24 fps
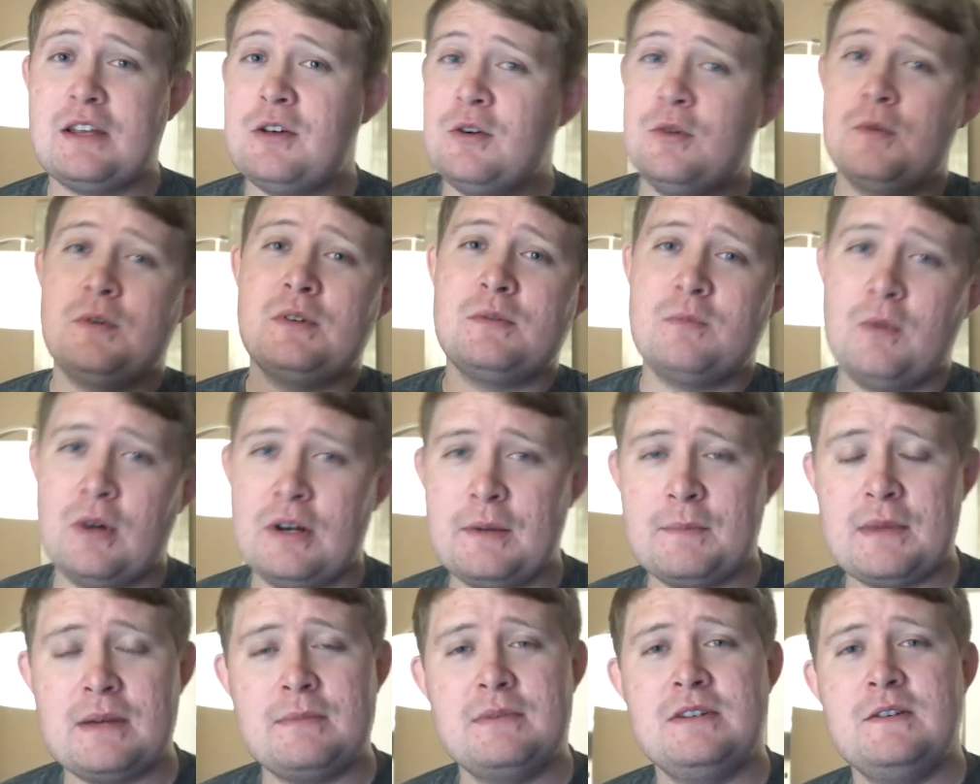who would want
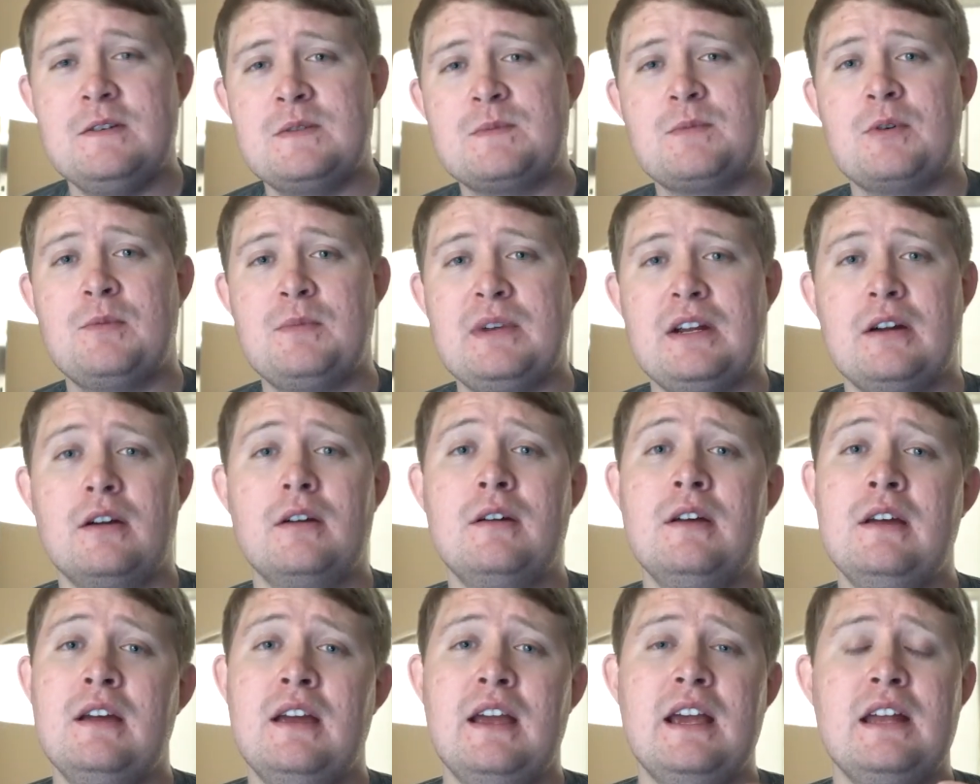to maybe use Premiere.
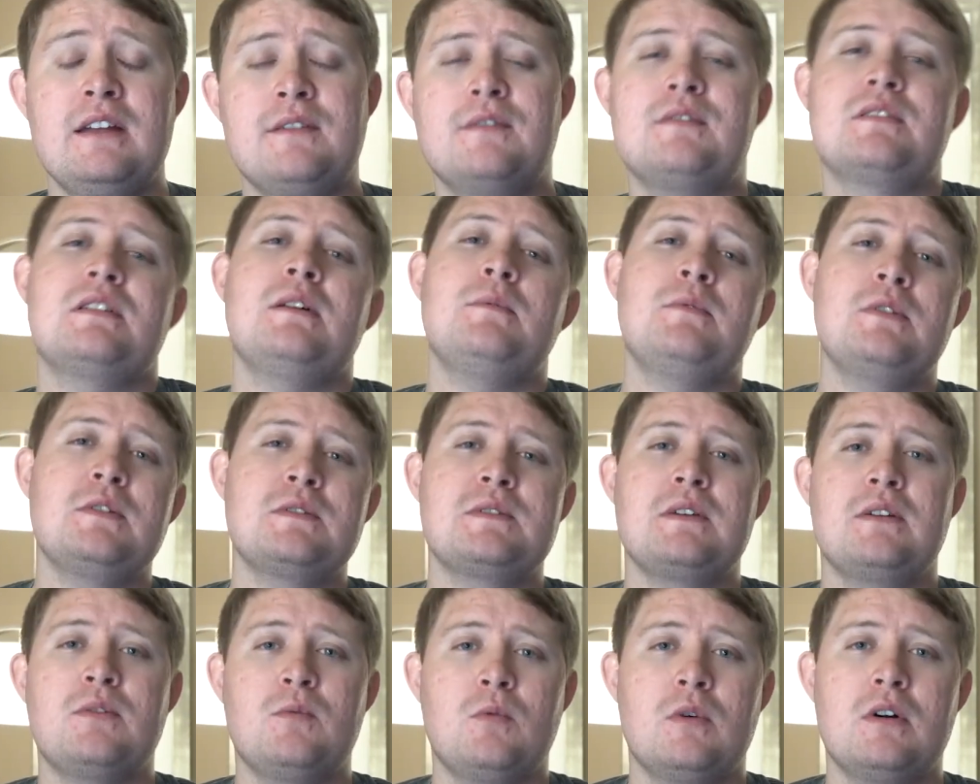And if you're someone who's
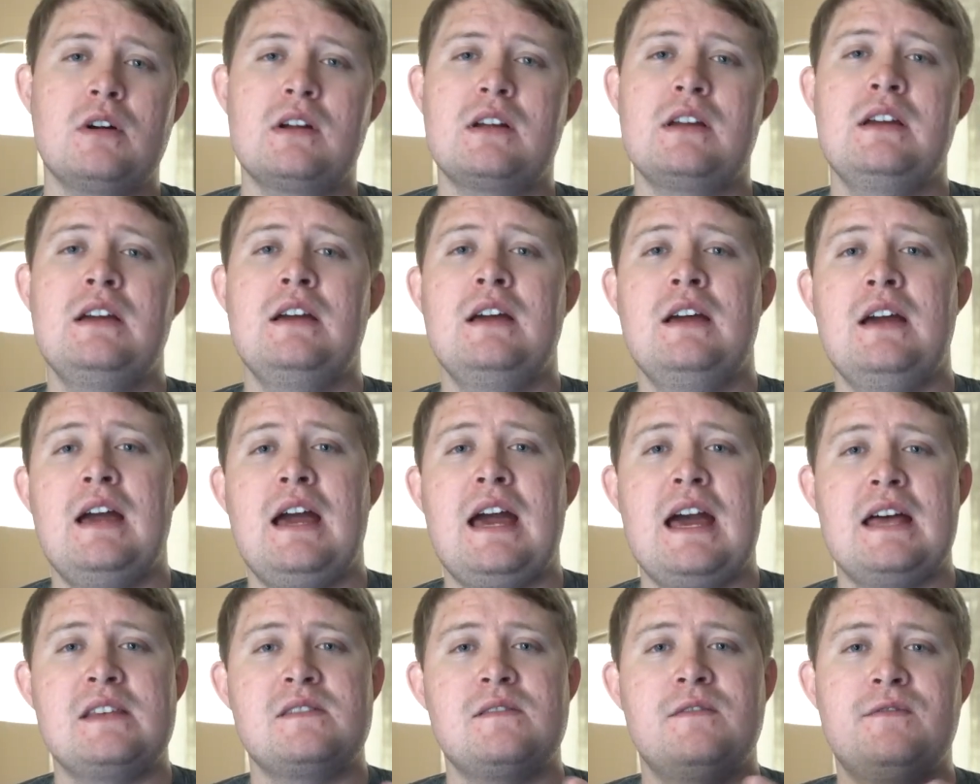going to work
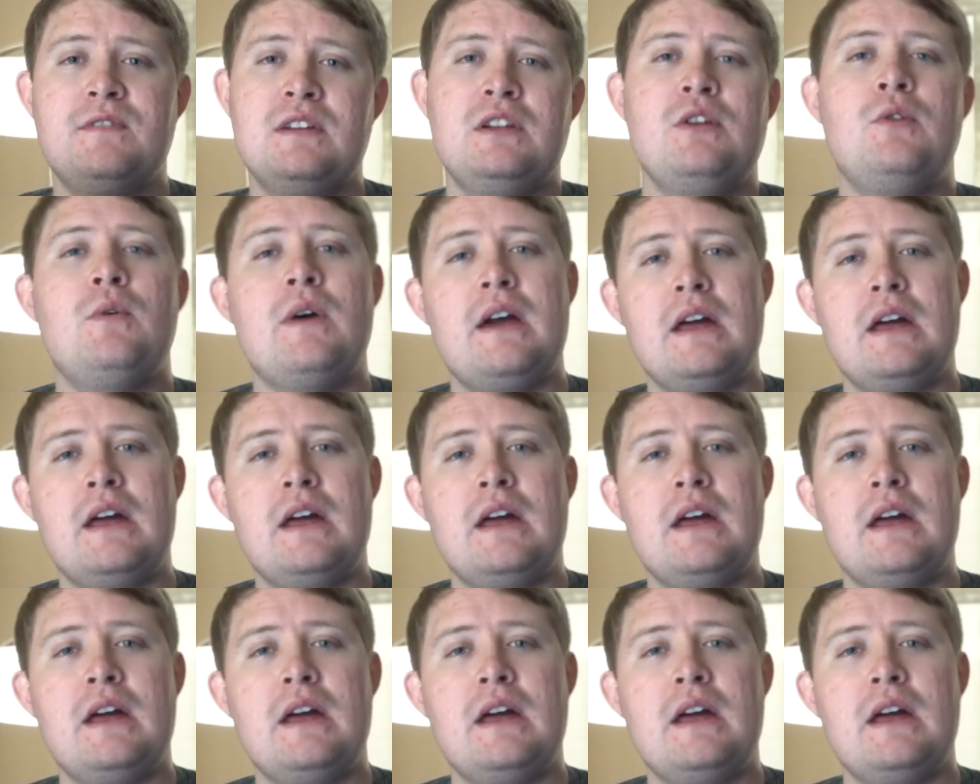as a video